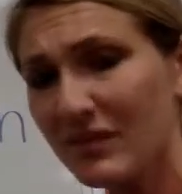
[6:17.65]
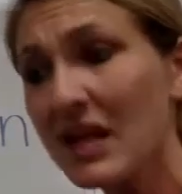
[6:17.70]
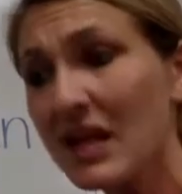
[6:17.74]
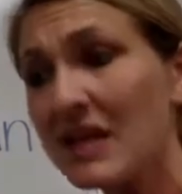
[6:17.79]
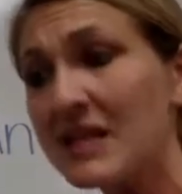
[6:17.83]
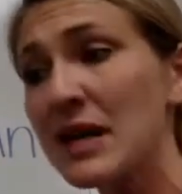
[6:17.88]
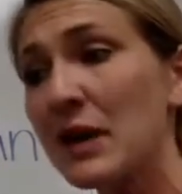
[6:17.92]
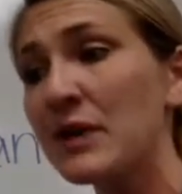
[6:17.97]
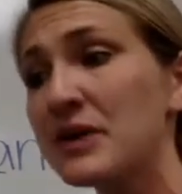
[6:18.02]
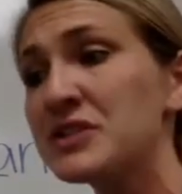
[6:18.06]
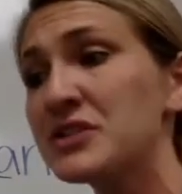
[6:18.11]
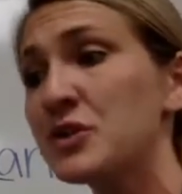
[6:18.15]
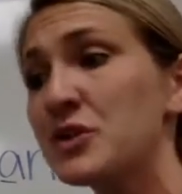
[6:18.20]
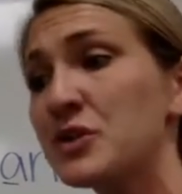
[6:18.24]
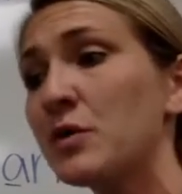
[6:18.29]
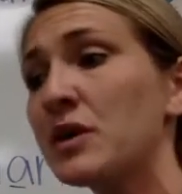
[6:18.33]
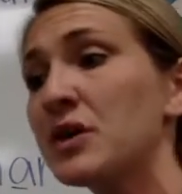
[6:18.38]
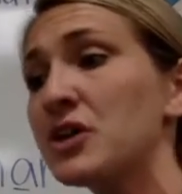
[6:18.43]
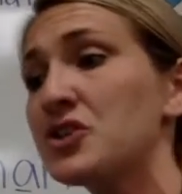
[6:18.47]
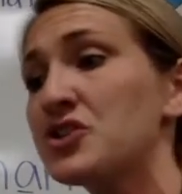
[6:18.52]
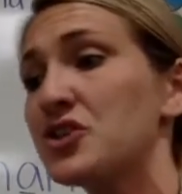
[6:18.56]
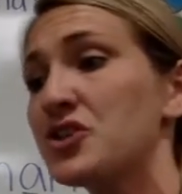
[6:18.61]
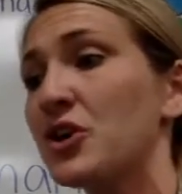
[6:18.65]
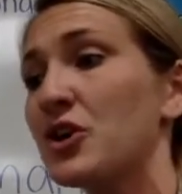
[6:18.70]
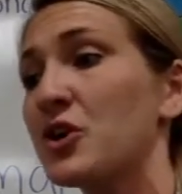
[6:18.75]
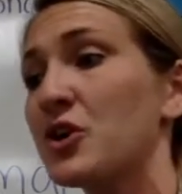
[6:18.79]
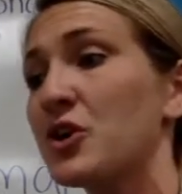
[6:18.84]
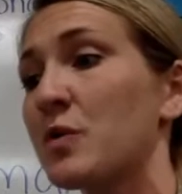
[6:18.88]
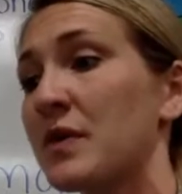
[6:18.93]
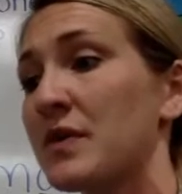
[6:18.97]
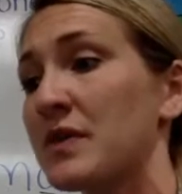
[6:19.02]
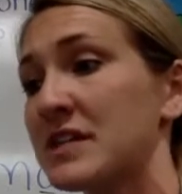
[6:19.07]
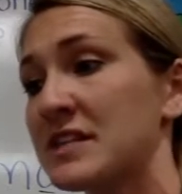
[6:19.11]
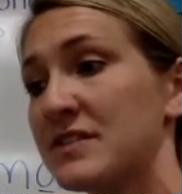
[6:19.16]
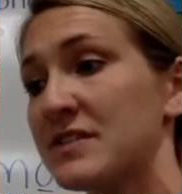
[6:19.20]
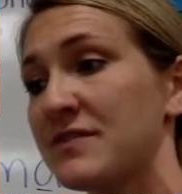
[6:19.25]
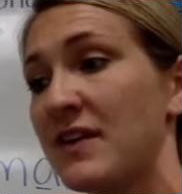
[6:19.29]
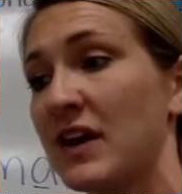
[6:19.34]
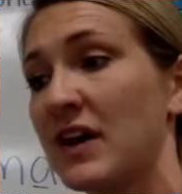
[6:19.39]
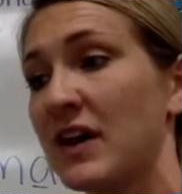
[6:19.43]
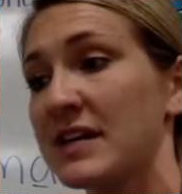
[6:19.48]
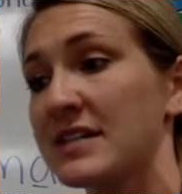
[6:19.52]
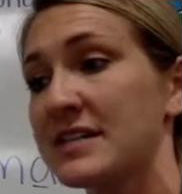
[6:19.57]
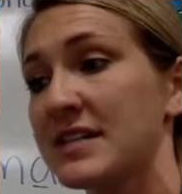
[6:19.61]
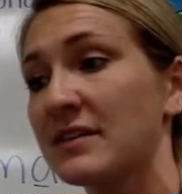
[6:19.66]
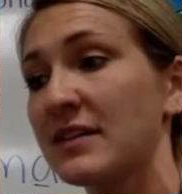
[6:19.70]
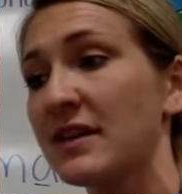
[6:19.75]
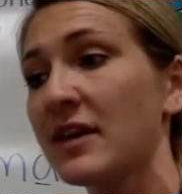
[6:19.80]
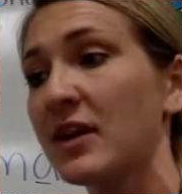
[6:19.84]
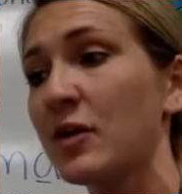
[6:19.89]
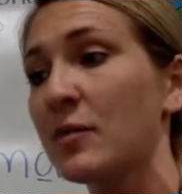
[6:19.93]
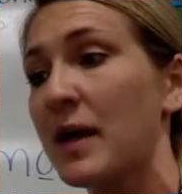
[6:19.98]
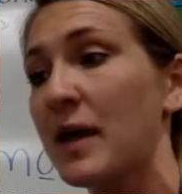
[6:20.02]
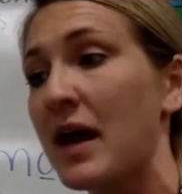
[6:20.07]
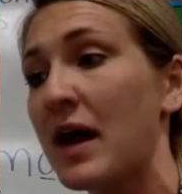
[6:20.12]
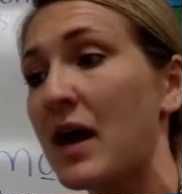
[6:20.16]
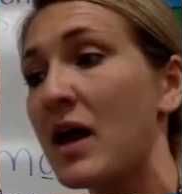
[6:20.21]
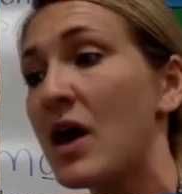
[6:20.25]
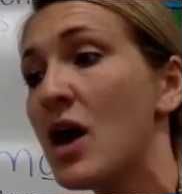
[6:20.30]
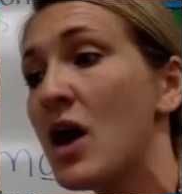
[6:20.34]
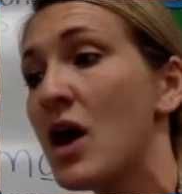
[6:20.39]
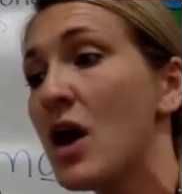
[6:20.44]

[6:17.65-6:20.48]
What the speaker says: Now, I do want to show you where this varies a little bit.